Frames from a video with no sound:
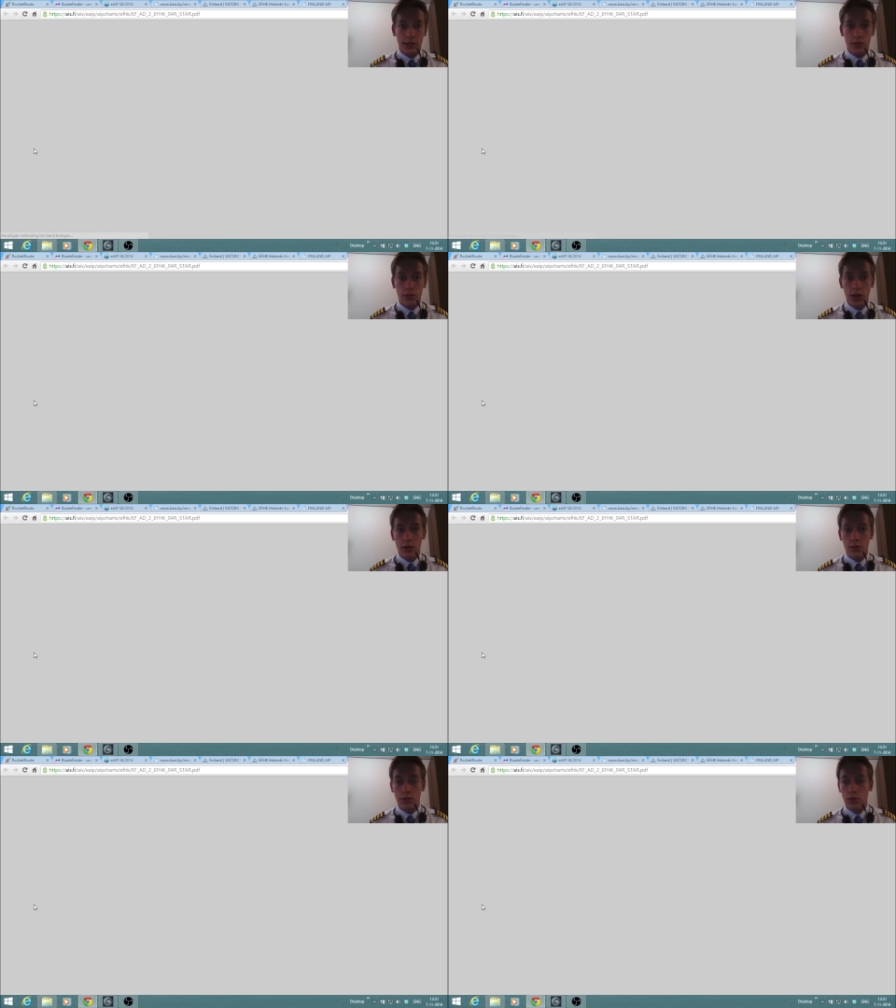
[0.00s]
a
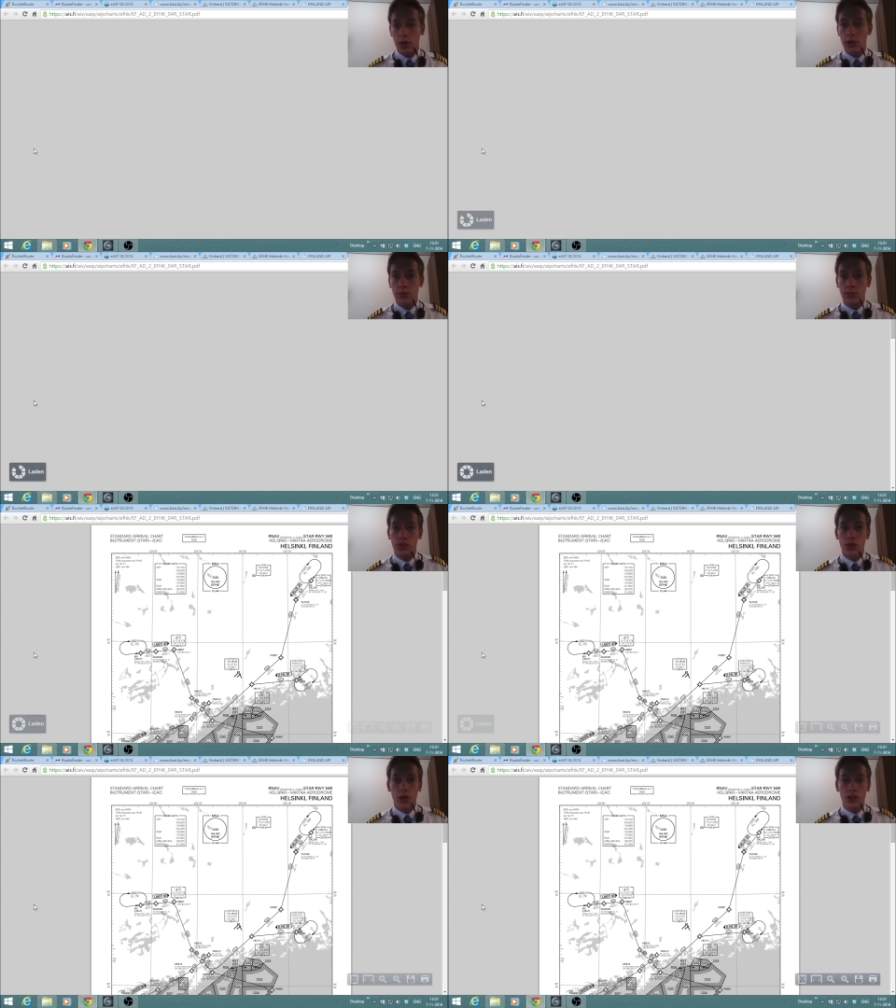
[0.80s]
ran random
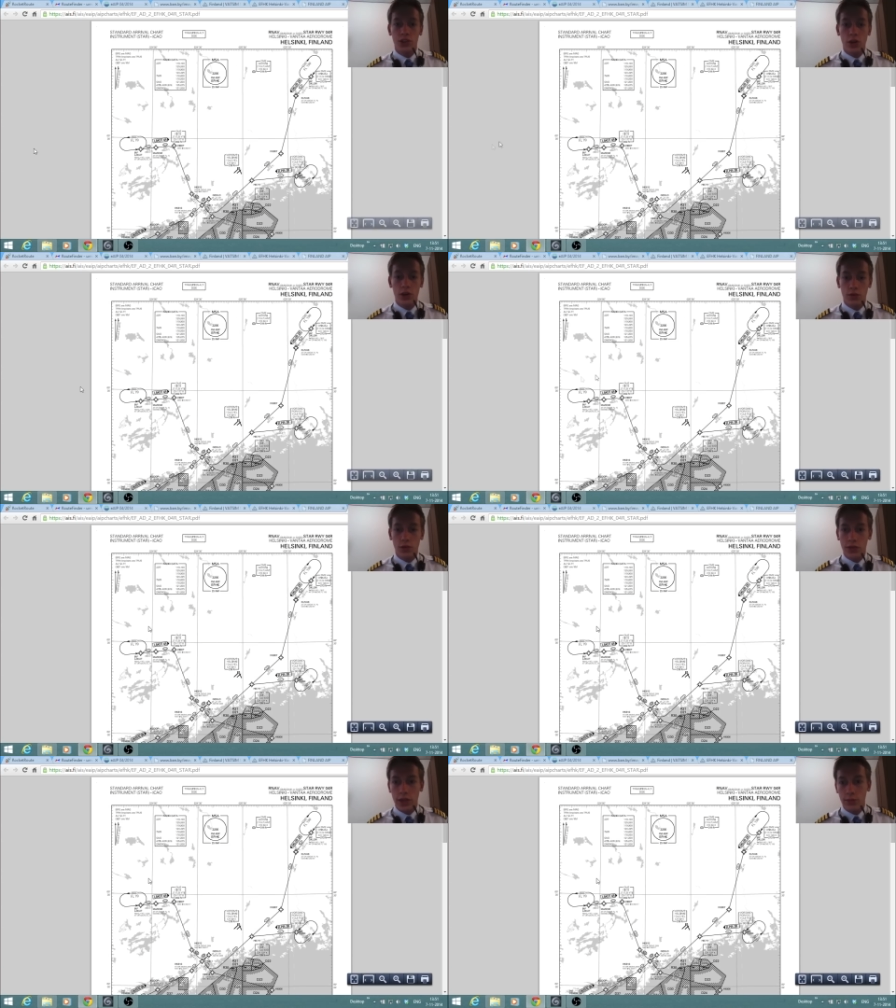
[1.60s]
star chart, for
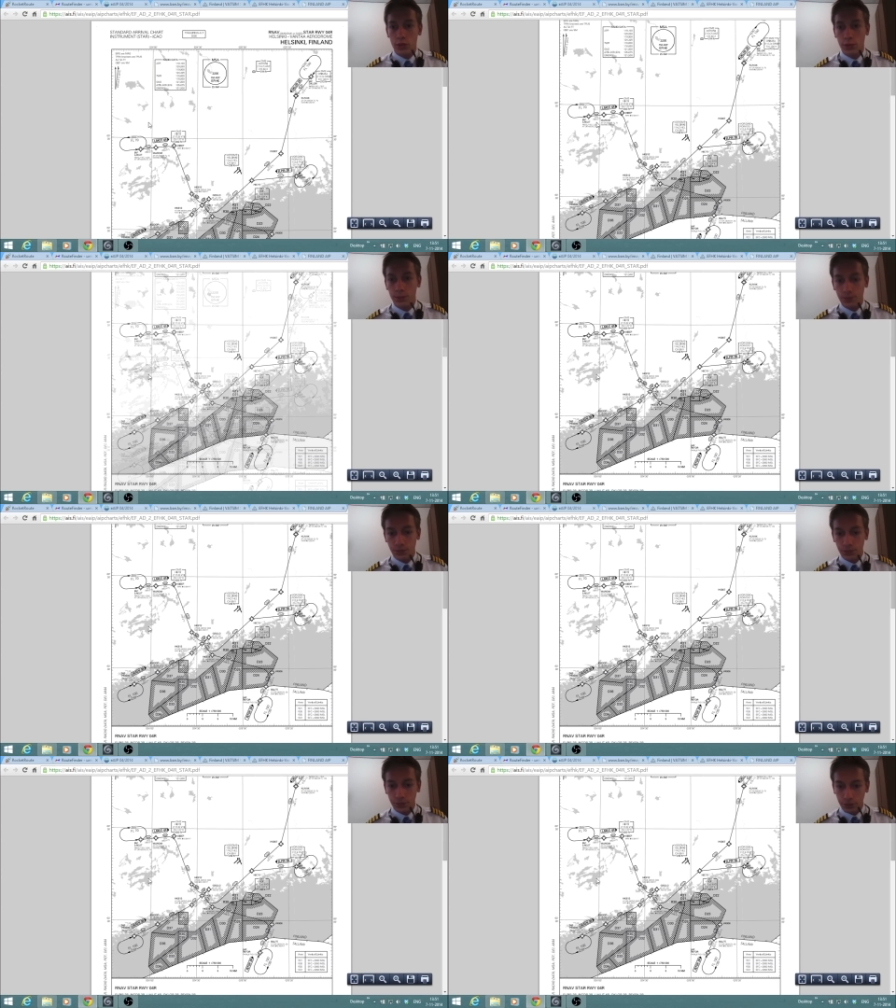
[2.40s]
example.
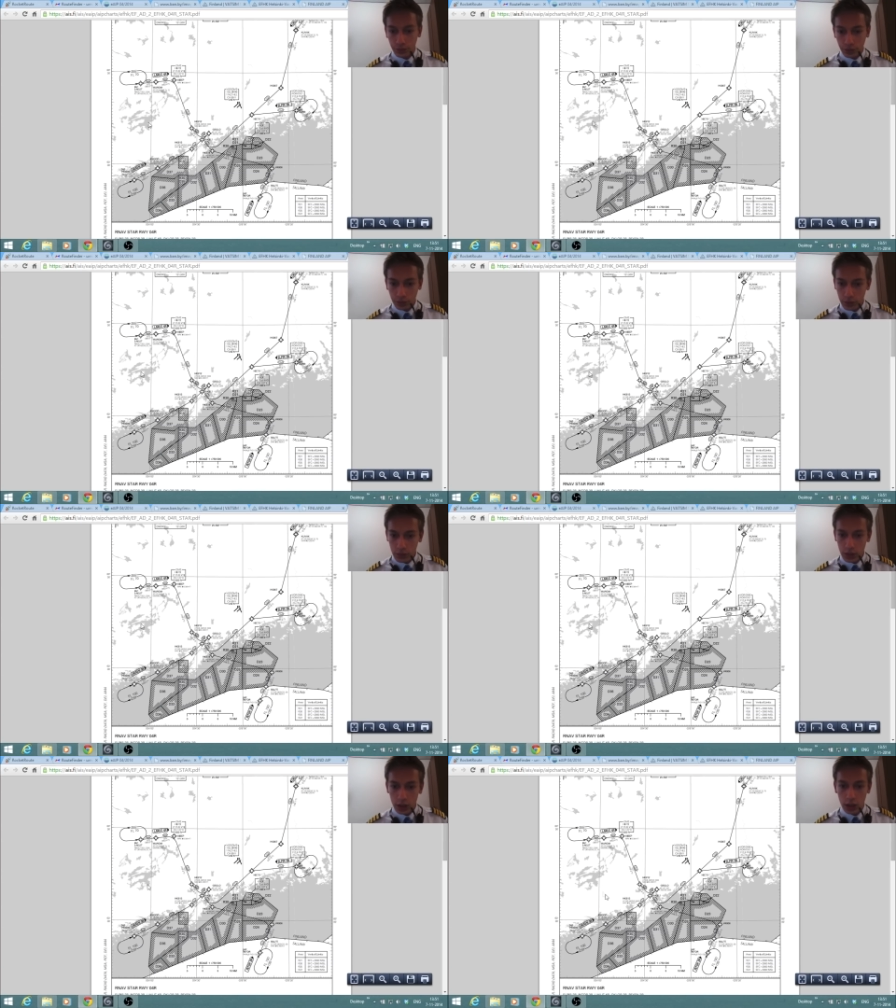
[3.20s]

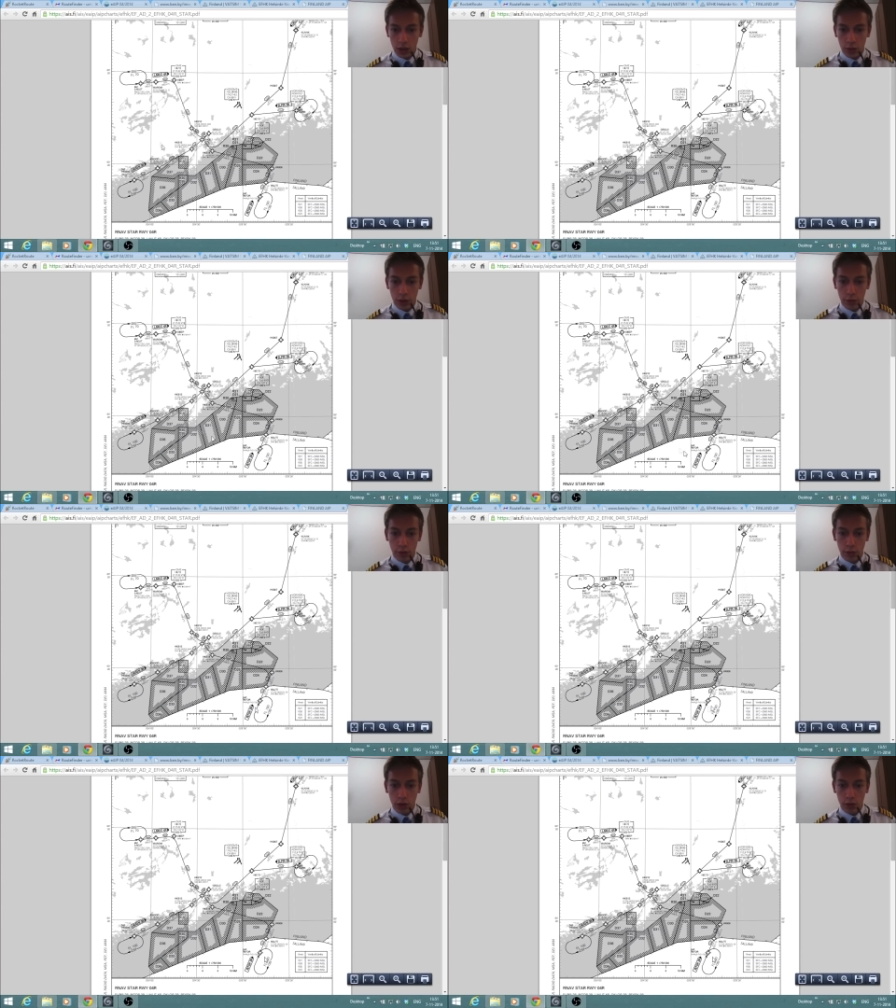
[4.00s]
Uh,
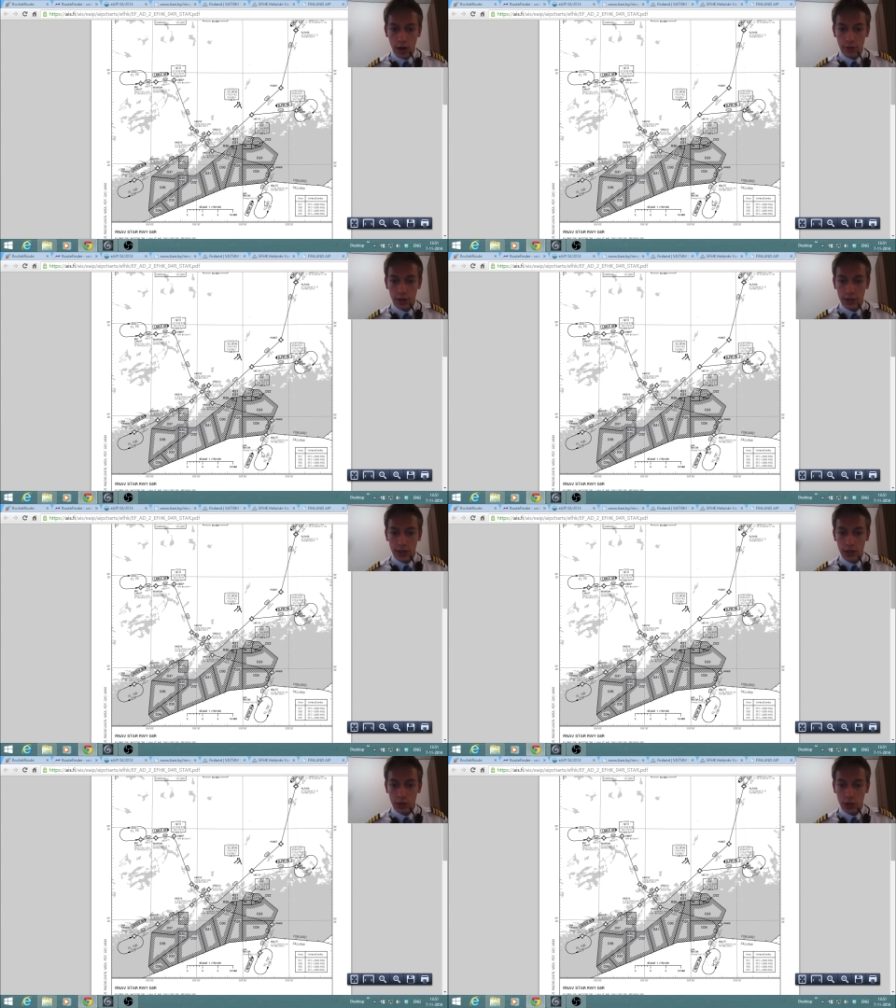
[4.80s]
we're arriving at
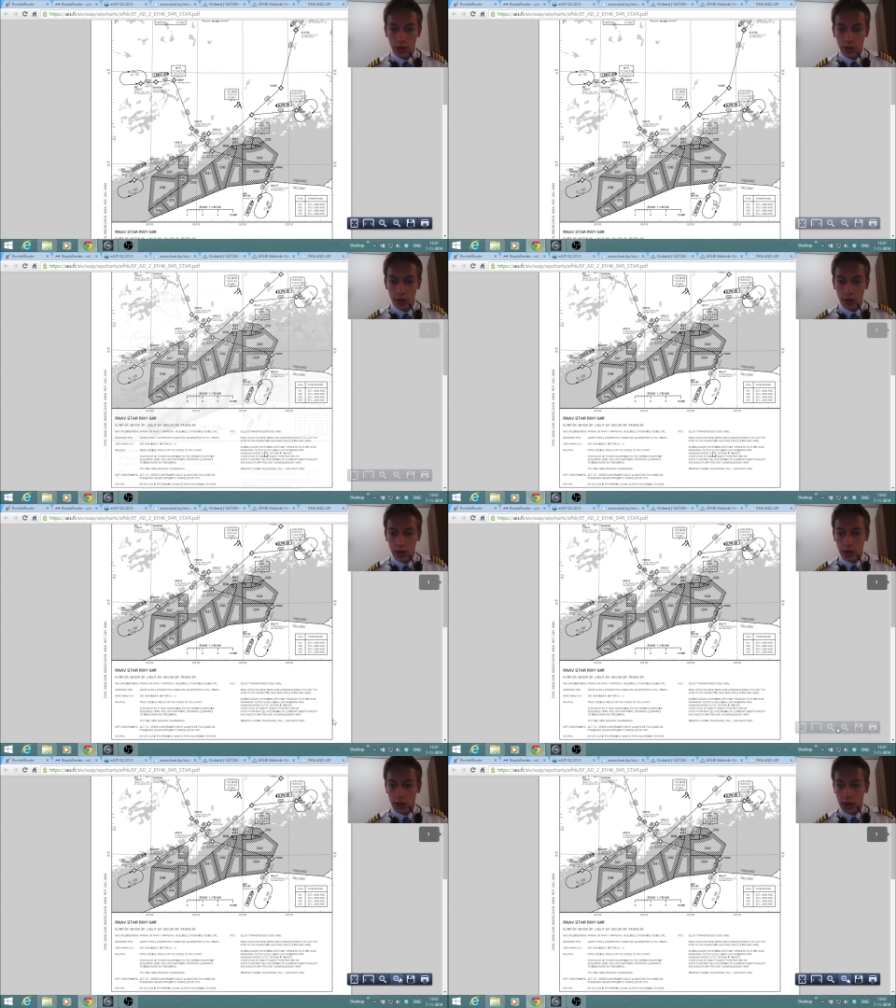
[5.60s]
Intor.
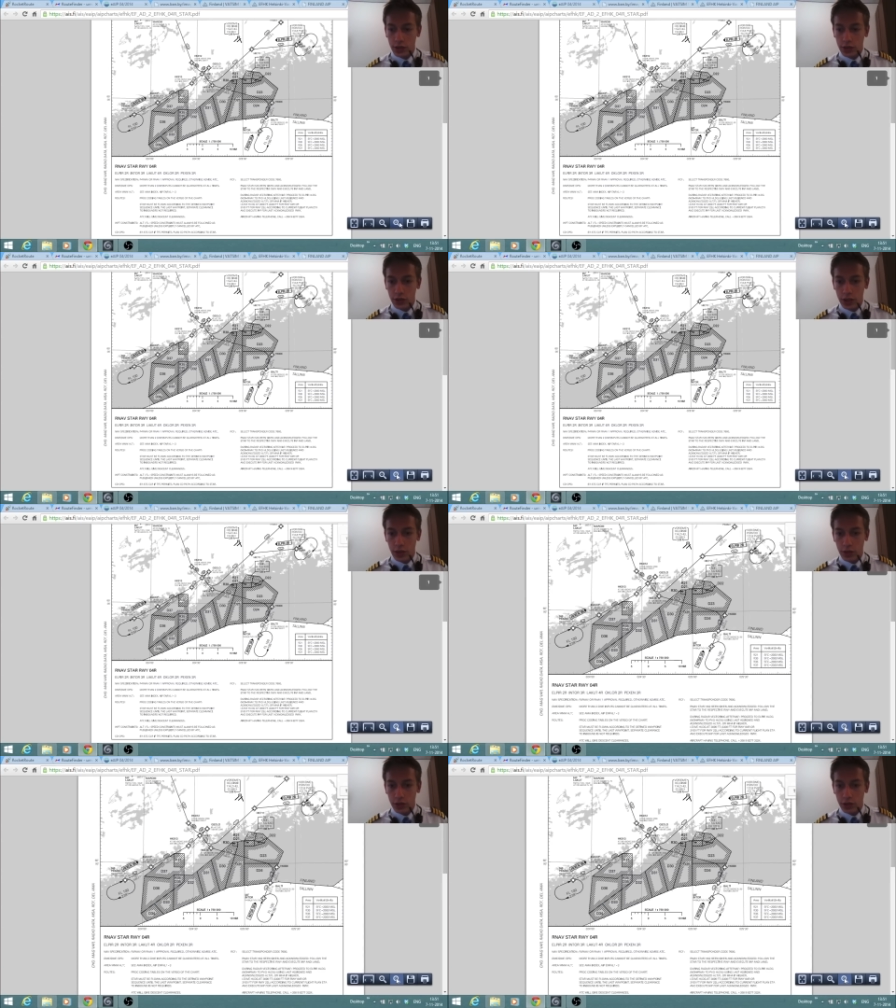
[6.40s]
As you can see,
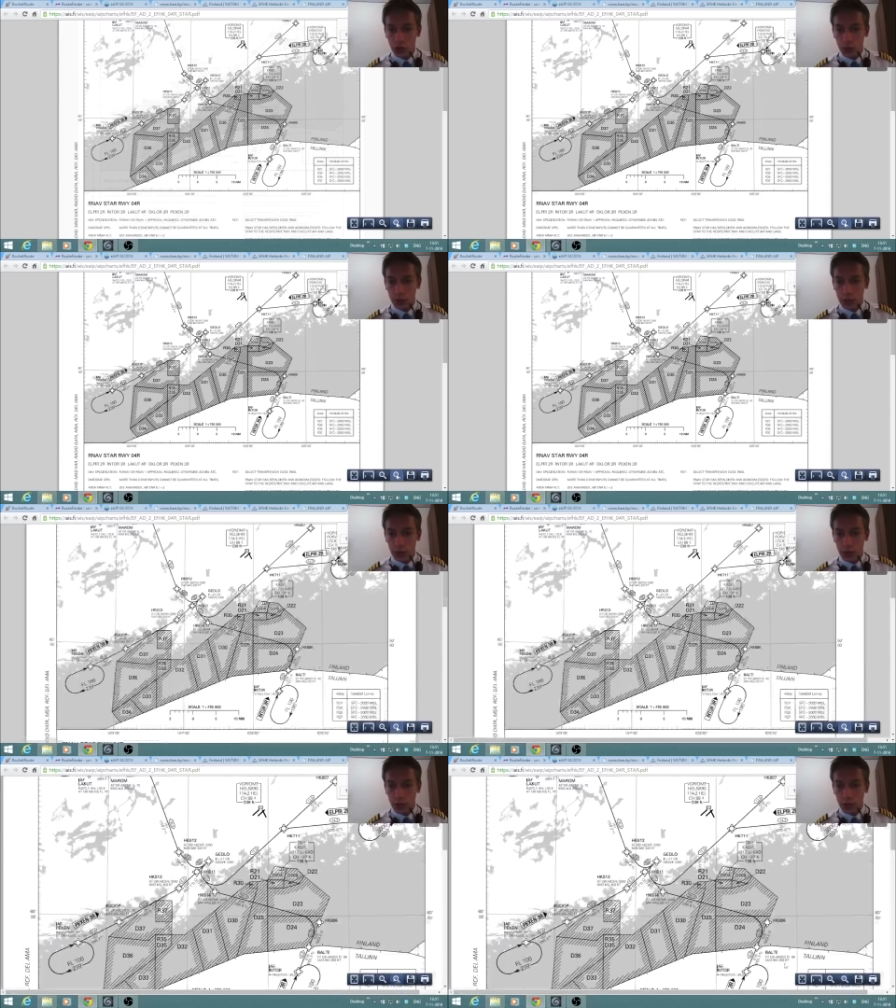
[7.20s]
I'll just zoom in a
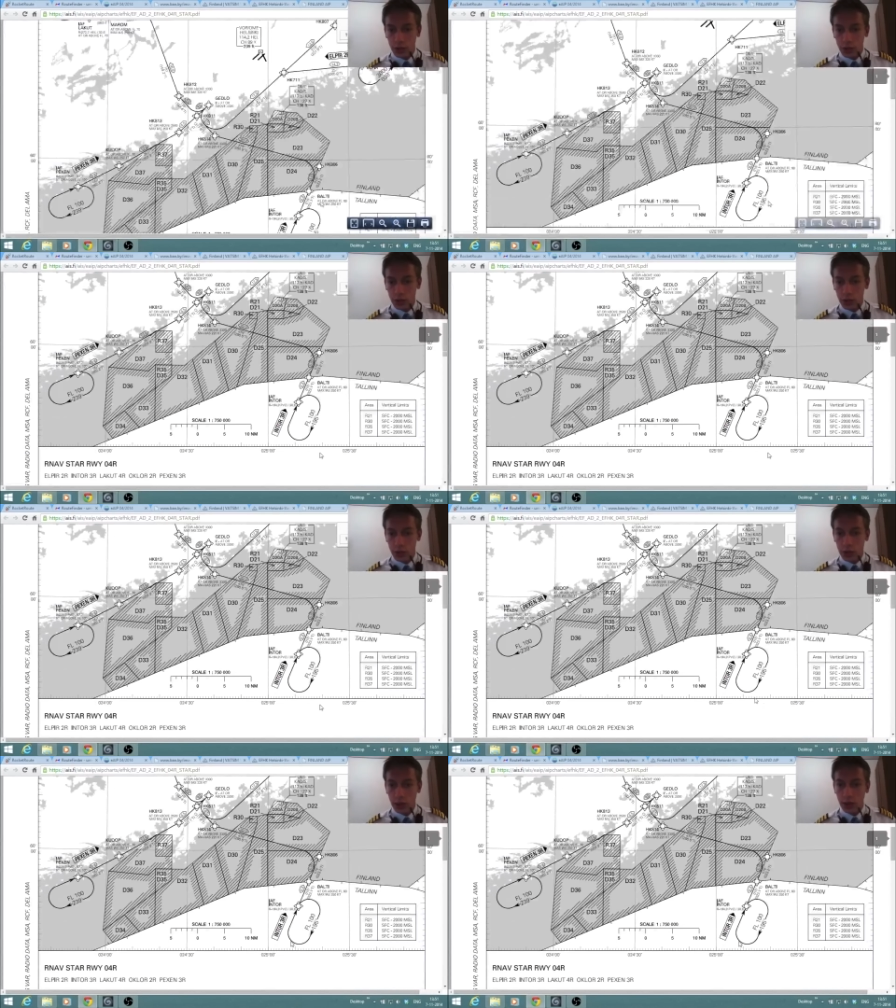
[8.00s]
little so
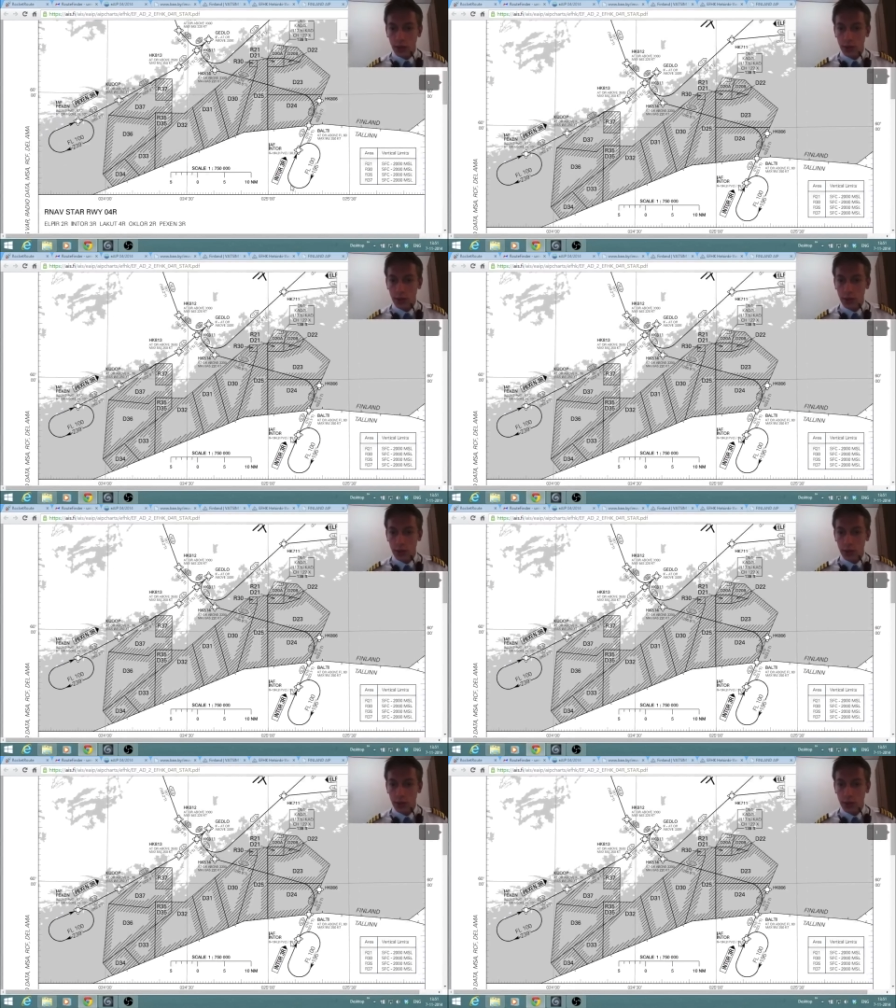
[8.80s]
it's clear.